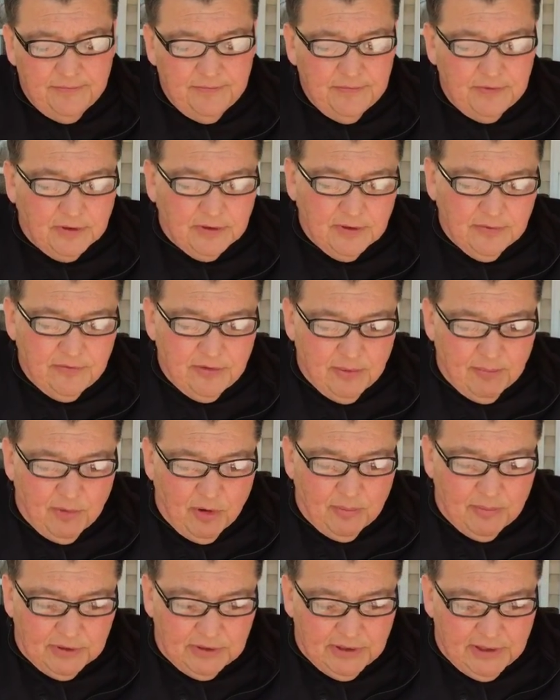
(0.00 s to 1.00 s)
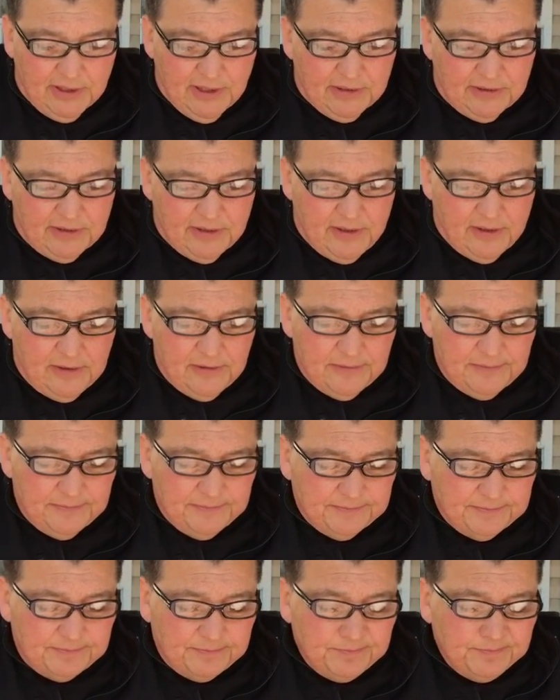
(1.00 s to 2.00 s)
I'll give you a moment to get there.
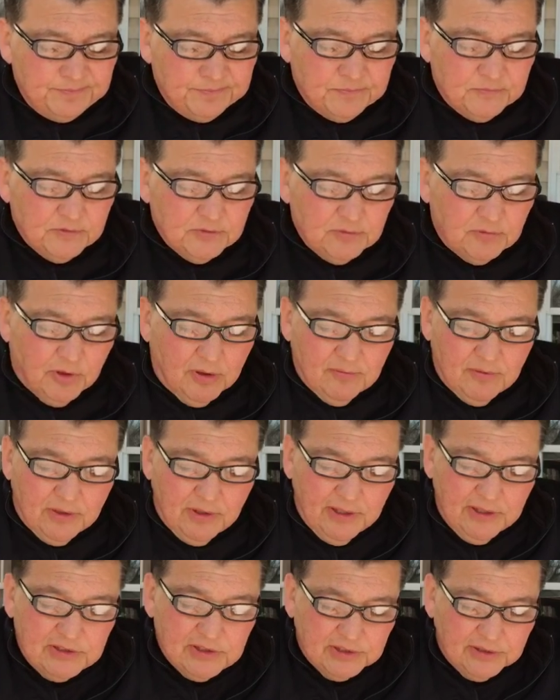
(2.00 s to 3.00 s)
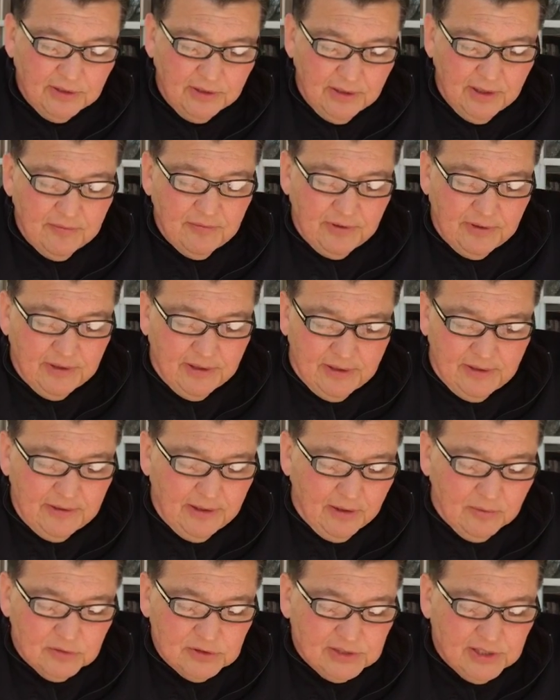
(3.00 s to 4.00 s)
Revelation 11
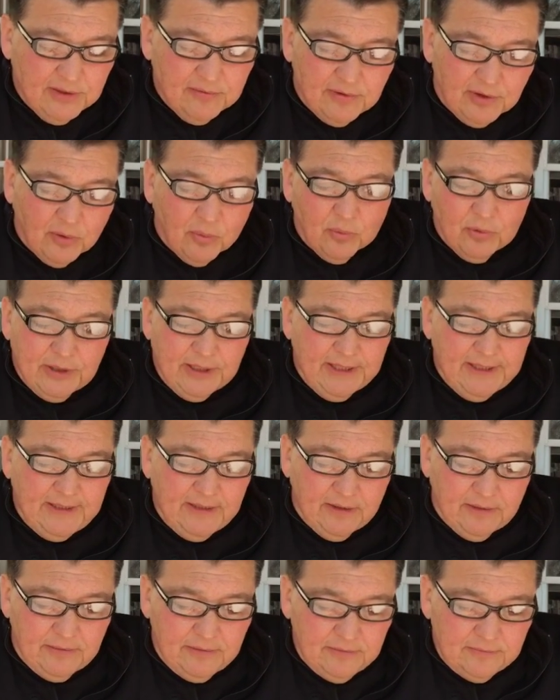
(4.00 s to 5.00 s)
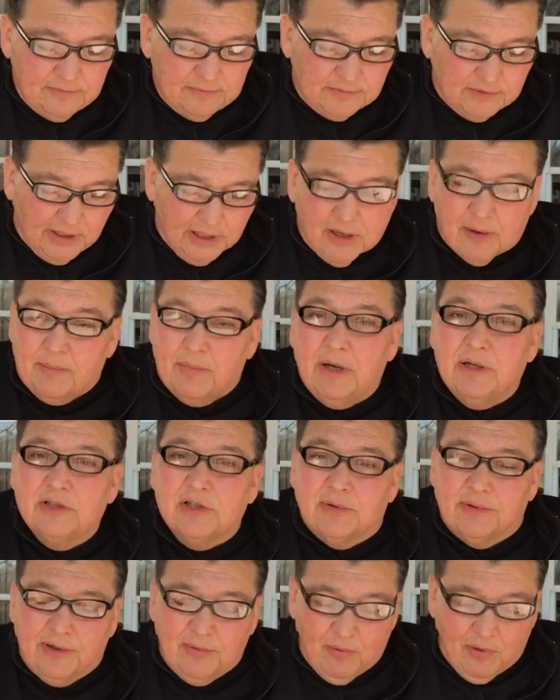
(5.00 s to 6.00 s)
I was given a reed like a
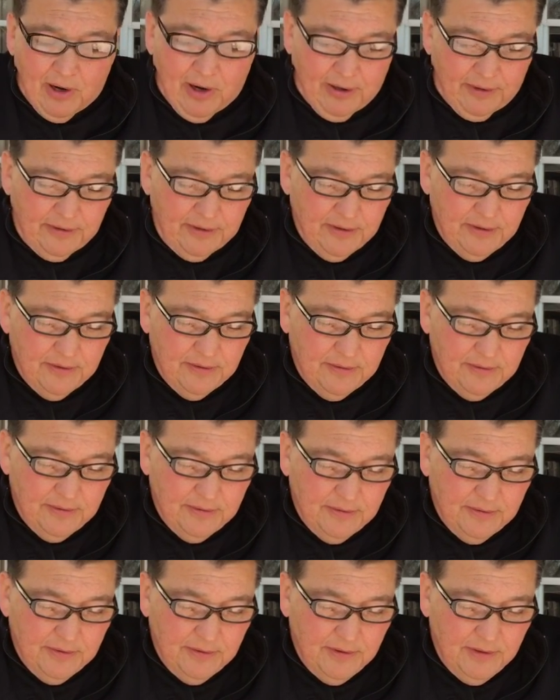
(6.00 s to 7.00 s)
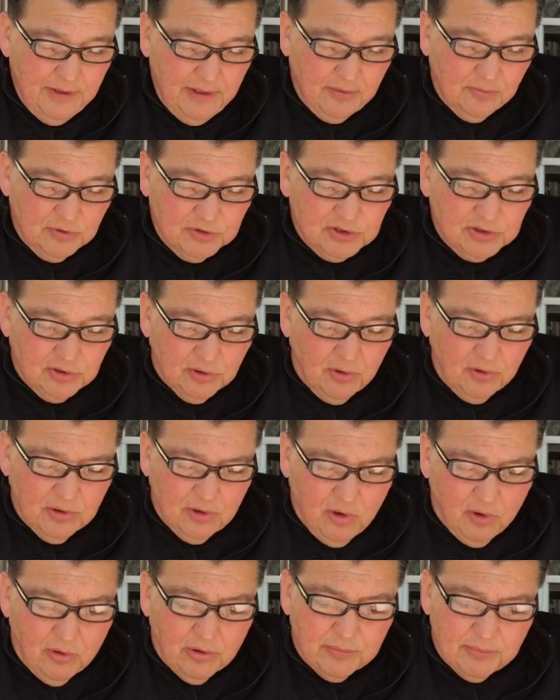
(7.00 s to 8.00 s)
measuring rod and was told,
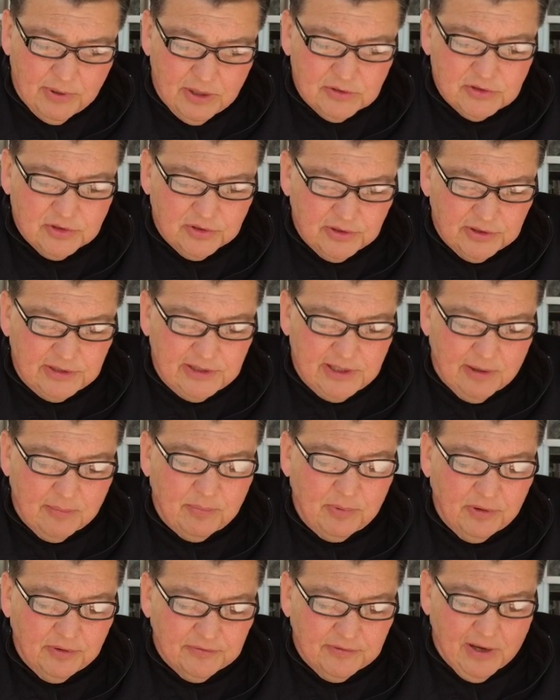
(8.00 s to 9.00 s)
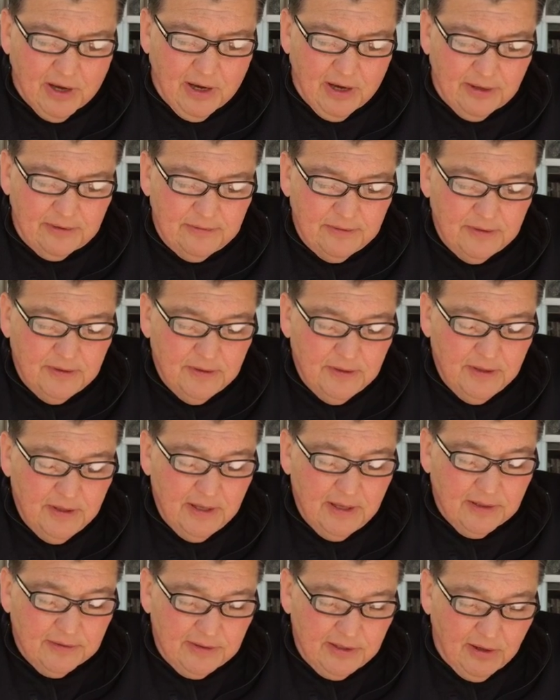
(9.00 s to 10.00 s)
Go and measure the temple of God
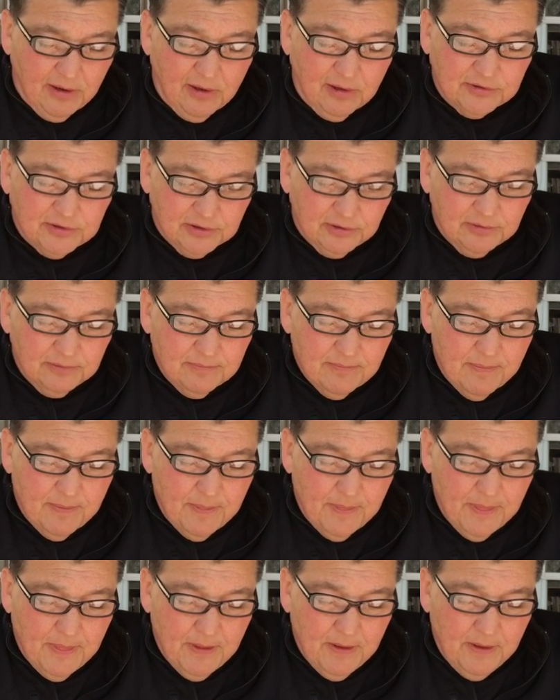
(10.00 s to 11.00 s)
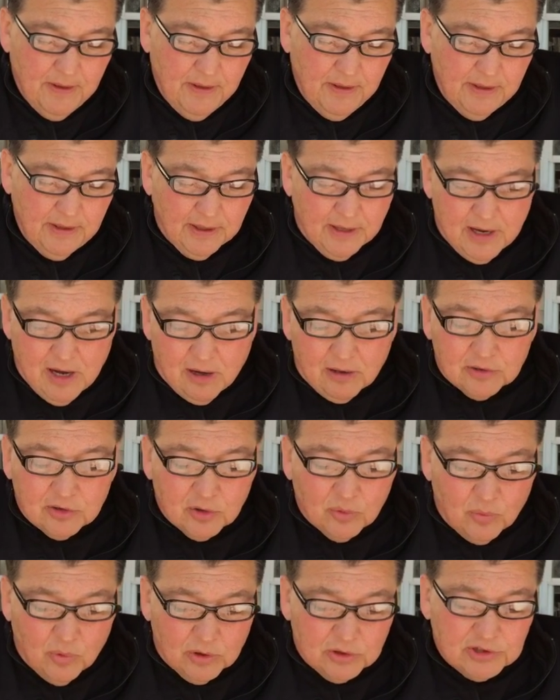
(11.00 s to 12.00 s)
and the altar and count the
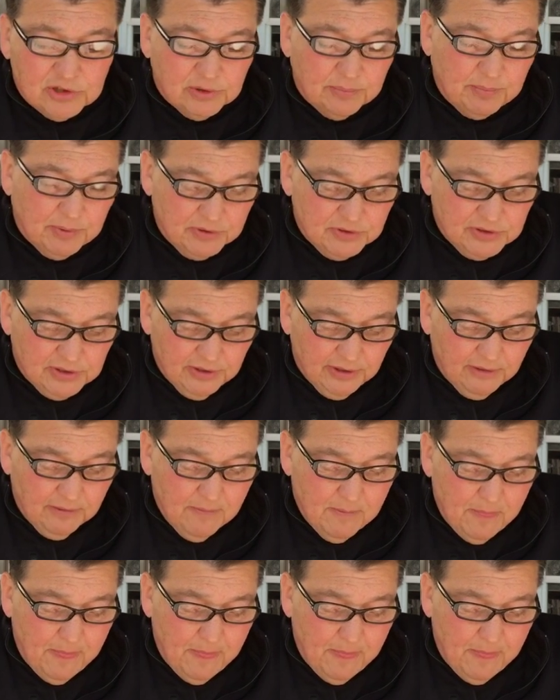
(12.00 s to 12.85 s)
worshippers there,